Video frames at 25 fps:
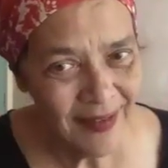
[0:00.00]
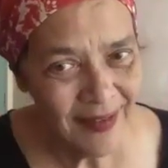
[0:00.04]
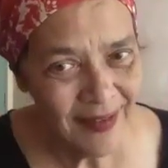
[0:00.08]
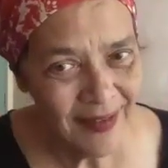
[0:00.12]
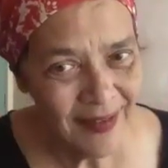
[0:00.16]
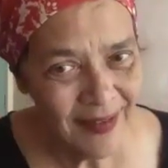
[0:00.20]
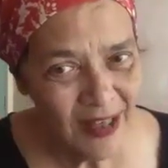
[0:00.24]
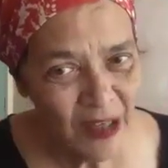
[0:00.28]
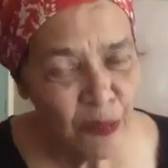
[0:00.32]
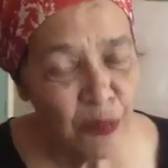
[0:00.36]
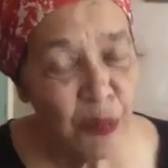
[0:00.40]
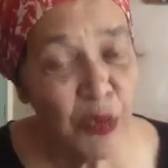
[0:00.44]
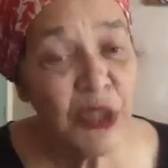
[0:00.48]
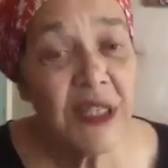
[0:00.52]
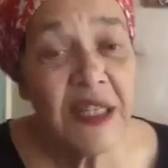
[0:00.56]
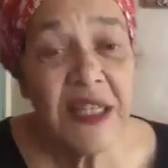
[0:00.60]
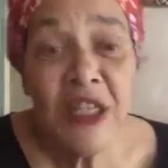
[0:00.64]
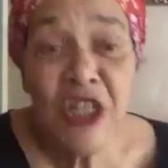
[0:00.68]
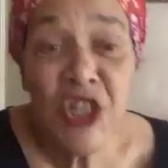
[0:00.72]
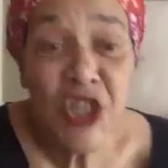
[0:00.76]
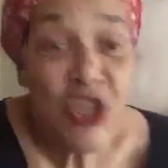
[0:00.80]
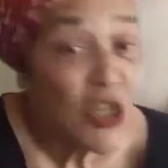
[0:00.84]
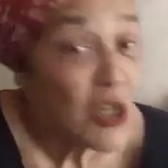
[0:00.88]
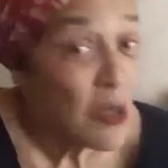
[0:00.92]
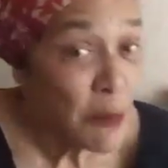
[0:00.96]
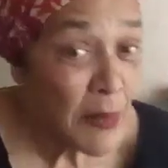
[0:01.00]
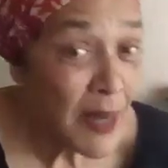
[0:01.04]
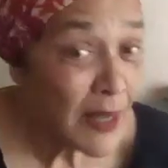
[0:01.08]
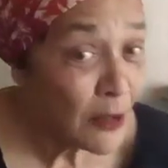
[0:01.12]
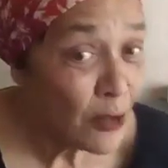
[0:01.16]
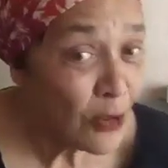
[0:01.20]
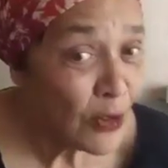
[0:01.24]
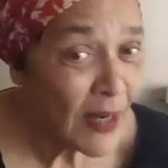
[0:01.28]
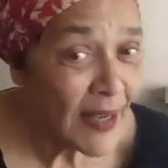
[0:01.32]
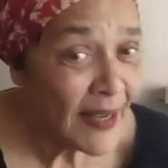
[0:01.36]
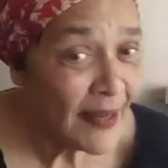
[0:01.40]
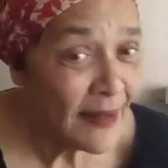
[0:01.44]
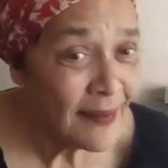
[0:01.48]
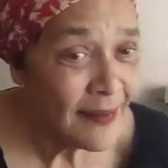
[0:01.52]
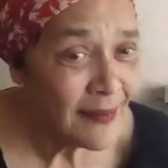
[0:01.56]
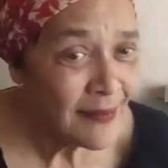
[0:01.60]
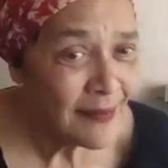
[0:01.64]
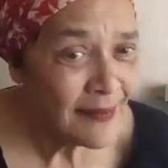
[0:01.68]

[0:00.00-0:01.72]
but is she Madeleine?